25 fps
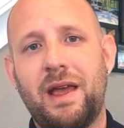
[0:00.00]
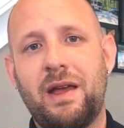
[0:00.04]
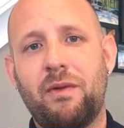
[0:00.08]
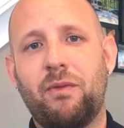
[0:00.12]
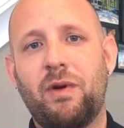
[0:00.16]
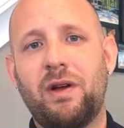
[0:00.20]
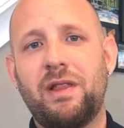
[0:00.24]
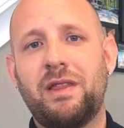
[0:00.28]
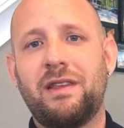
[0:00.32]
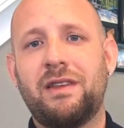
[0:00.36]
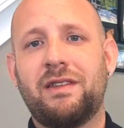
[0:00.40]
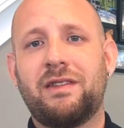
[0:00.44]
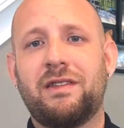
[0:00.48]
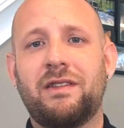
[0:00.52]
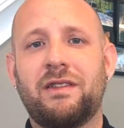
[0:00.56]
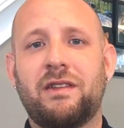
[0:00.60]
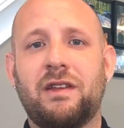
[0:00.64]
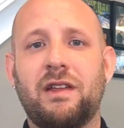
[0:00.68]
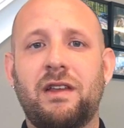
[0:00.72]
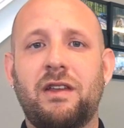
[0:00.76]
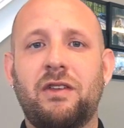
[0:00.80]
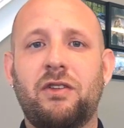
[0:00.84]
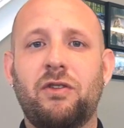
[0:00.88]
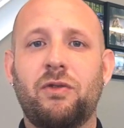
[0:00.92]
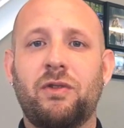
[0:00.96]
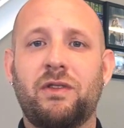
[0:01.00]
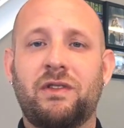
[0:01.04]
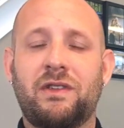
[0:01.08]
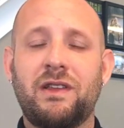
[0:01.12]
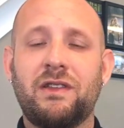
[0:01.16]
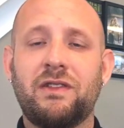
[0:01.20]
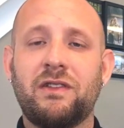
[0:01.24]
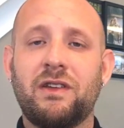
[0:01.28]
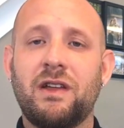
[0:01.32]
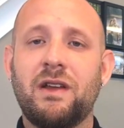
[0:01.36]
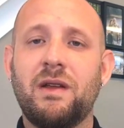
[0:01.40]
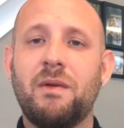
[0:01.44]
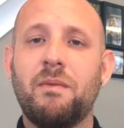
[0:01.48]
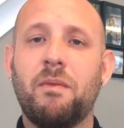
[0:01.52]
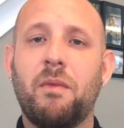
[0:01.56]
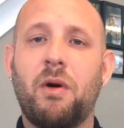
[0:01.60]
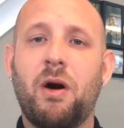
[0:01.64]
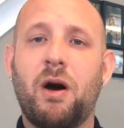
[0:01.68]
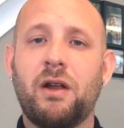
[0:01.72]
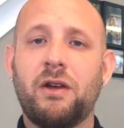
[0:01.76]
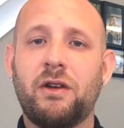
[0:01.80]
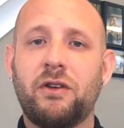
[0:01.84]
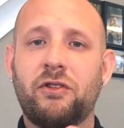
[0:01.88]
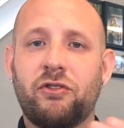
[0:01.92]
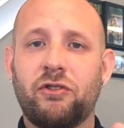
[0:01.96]
And what this is going to do is it's going to
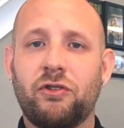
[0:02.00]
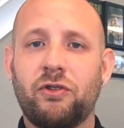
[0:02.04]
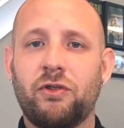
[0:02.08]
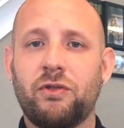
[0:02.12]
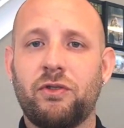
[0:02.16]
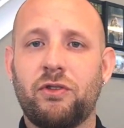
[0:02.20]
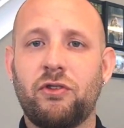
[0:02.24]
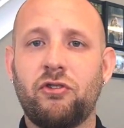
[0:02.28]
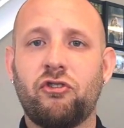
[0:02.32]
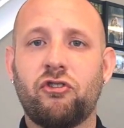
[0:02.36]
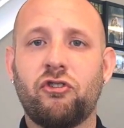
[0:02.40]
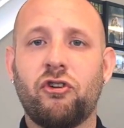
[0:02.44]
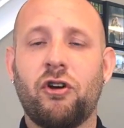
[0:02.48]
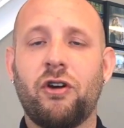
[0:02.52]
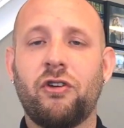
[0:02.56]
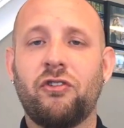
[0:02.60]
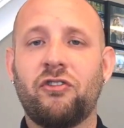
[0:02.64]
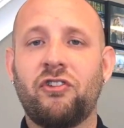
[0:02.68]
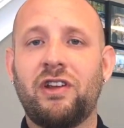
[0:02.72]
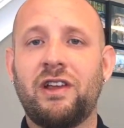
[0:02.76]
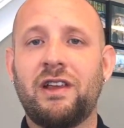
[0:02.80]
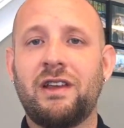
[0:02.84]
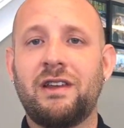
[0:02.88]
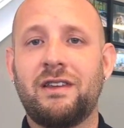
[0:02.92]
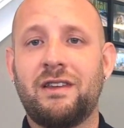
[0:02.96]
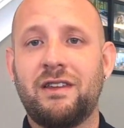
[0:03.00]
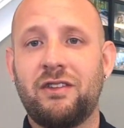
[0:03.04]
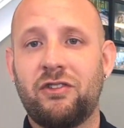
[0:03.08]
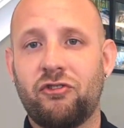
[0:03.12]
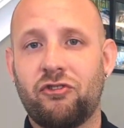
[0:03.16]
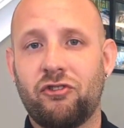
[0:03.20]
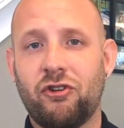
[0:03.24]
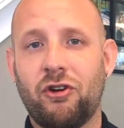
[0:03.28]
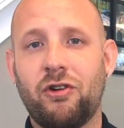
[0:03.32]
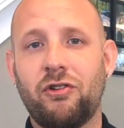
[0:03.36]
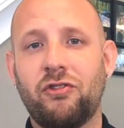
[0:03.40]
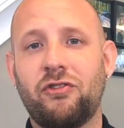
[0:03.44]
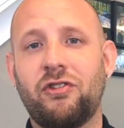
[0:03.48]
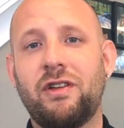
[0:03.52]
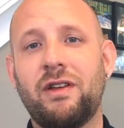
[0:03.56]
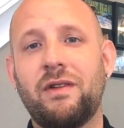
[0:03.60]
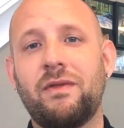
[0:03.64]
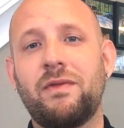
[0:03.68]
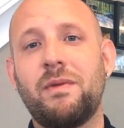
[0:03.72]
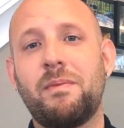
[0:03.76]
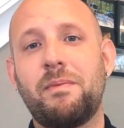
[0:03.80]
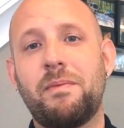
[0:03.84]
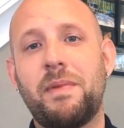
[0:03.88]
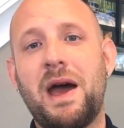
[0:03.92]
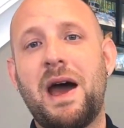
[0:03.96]
monitor the charging and discharging
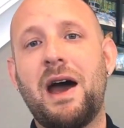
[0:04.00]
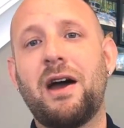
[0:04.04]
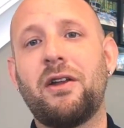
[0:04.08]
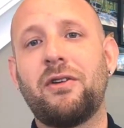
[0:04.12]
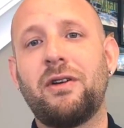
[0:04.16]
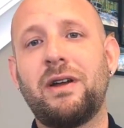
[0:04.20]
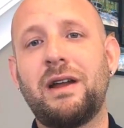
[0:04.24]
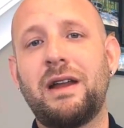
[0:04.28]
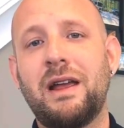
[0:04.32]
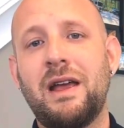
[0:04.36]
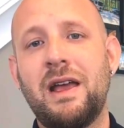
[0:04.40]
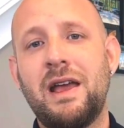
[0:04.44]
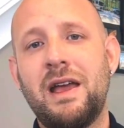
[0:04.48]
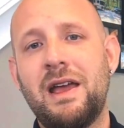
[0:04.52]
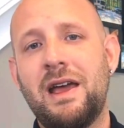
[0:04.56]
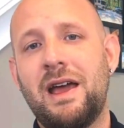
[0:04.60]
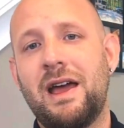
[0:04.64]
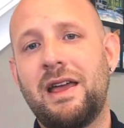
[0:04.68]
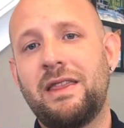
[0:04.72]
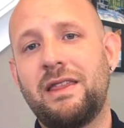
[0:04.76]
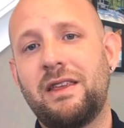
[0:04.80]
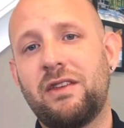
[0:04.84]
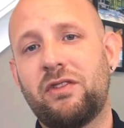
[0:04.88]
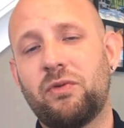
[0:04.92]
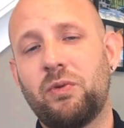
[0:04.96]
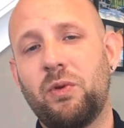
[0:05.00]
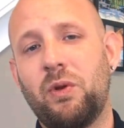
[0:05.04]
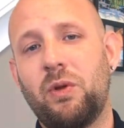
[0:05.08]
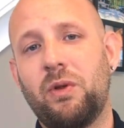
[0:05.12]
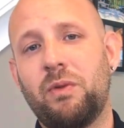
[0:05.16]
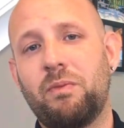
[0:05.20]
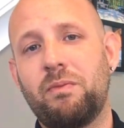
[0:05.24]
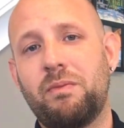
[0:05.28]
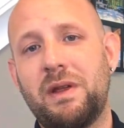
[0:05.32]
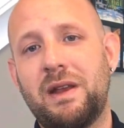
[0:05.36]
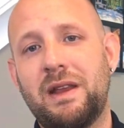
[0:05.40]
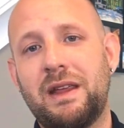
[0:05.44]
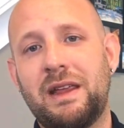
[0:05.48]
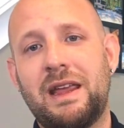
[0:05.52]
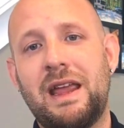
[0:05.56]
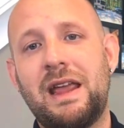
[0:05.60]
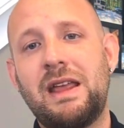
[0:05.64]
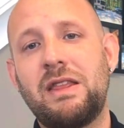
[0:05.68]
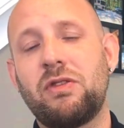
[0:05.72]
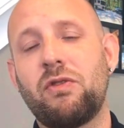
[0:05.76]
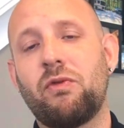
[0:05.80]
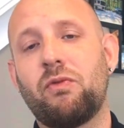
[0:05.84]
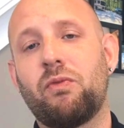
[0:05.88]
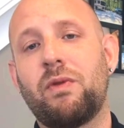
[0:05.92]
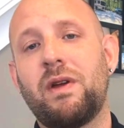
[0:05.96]
of the battery, and this will
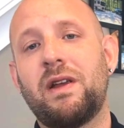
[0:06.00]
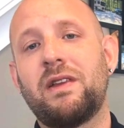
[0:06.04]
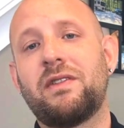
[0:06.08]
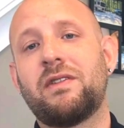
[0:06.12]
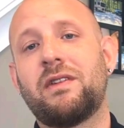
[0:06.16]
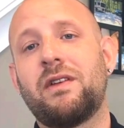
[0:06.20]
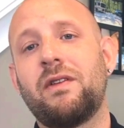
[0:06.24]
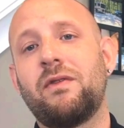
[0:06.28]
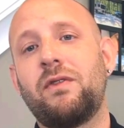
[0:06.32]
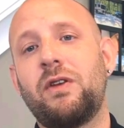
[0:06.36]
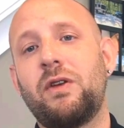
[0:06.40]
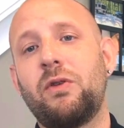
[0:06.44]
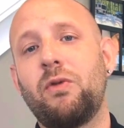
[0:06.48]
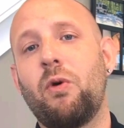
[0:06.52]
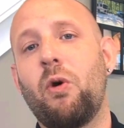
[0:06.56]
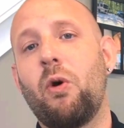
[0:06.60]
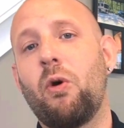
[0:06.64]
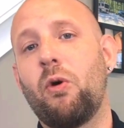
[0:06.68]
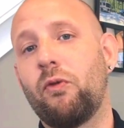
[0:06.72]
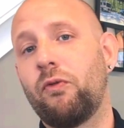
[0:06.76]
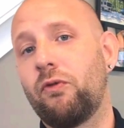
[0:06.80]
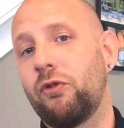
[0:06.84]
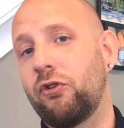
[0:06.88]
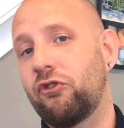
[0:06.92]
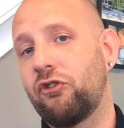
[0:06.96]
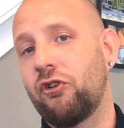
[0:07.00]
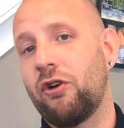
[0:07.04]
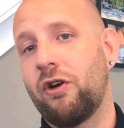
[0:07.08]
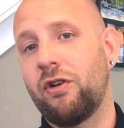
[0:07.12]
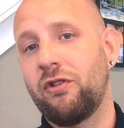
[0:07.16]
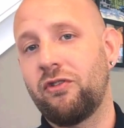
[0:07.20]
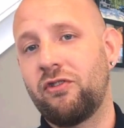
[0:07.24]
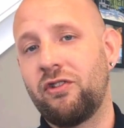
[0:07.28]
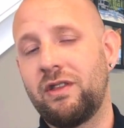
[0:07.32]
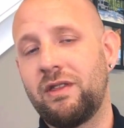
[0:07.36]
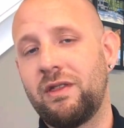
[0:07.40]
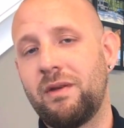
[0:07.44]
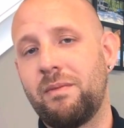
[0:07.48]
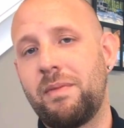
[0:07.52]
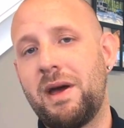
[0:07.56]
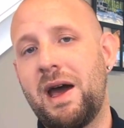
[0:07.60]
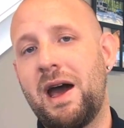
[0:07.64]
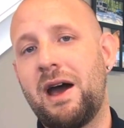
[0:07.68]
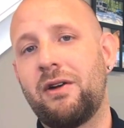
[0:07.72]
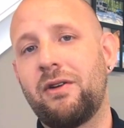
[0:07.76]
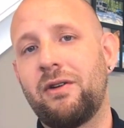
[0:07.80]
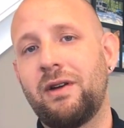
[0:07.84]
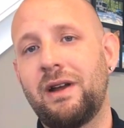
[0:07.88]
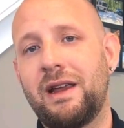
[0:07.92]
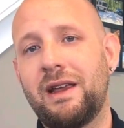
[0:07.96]
mitigate the risk of you overcharging the
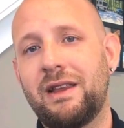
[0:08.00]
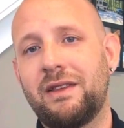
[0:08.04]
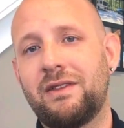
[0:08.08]
battery.